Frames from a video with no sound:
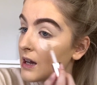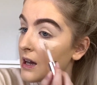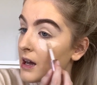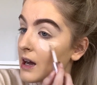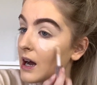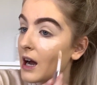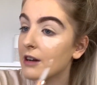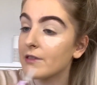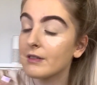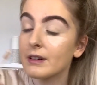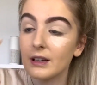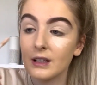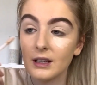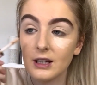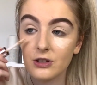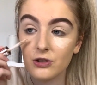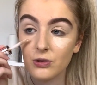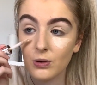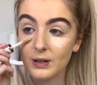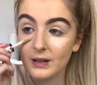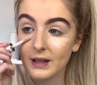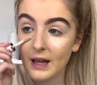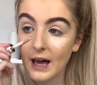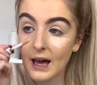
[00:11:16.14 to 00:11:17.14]
I really
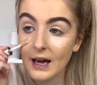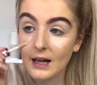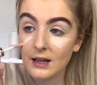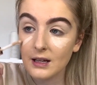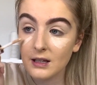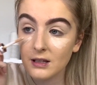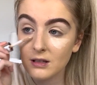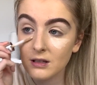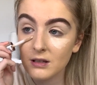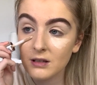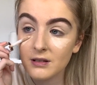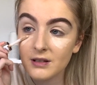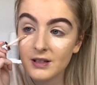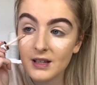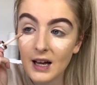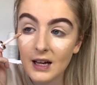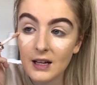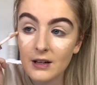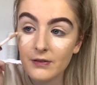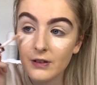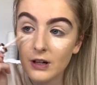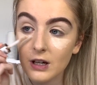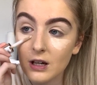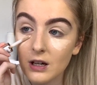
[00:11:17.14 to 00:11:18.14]
enjoyed the editing side
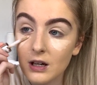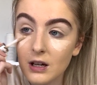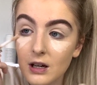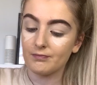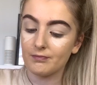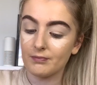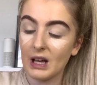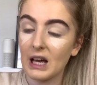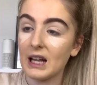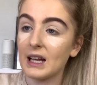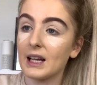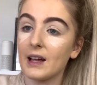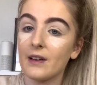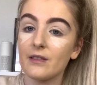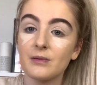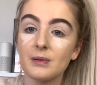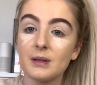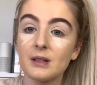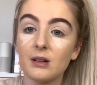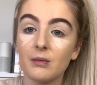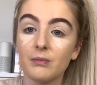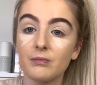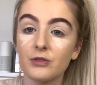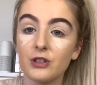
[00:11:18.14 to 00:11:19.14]
of it, and it gives me
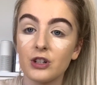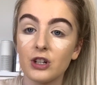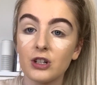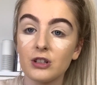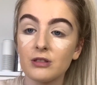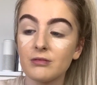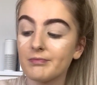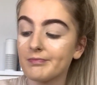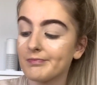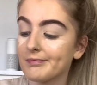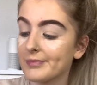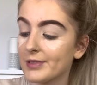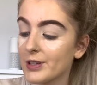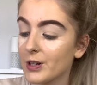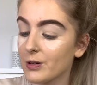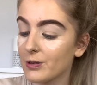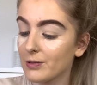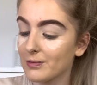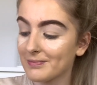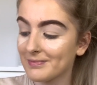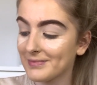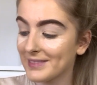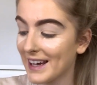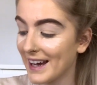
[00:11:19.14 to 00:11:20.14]
something to do. So
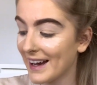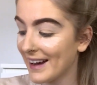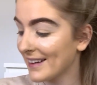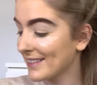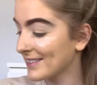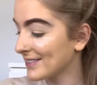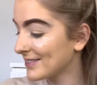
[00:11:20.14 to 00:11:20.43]
yeah.